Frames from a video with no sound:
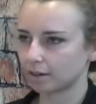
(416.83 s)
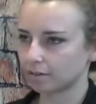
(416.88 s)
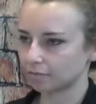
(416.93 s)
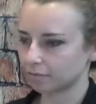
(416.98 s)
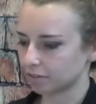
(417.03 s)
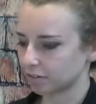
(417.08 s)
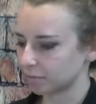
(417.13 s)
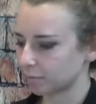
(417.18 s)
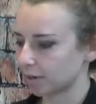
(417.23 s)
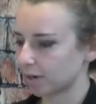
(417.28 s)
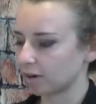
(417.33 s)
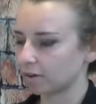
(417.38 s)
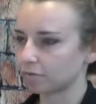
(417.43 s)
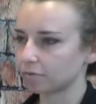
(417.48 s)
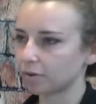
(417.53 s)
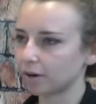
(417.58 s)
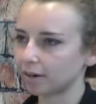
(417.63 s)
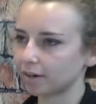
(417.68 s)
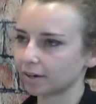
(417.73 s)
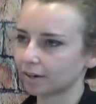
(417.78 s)
I finish my hour
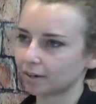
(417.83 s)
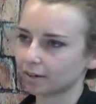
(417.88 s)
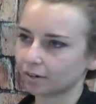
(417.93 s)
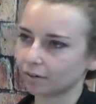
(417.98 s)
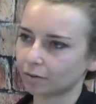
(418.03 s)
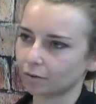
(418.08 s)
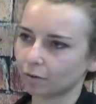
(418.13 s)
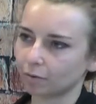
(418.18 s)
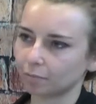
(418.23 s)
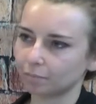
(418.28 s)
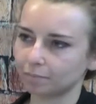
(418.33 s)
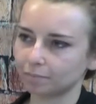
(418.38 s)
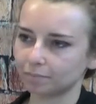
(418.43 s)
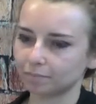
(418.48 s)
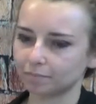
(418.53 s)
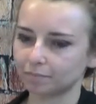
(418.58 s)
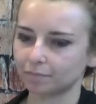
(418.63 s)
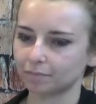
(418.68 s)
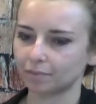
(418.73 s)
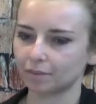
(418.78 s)
of riding, I go home.
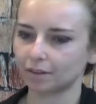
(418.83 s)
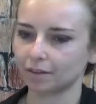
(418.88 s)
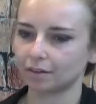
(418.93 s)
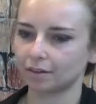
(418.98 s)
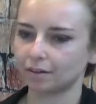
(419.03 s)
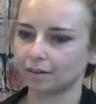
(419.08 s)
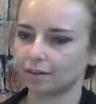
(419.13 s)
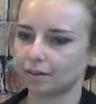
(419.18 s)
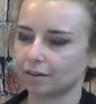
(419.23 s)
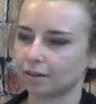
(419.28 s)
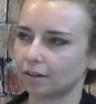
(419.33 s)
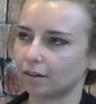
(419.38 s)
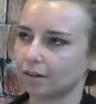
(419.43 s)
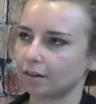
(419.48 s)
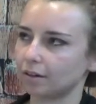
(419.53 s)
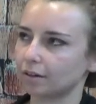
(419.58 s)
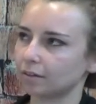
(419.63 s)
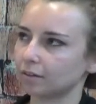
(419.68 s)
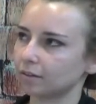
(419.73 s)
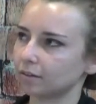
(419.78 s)

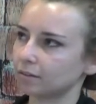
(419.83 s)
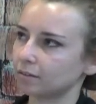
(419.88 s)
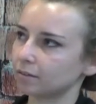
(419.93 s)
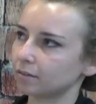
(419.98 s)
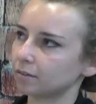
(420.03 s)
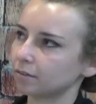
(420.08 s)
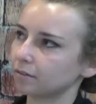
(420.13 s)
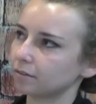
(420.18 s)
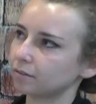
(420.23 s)
And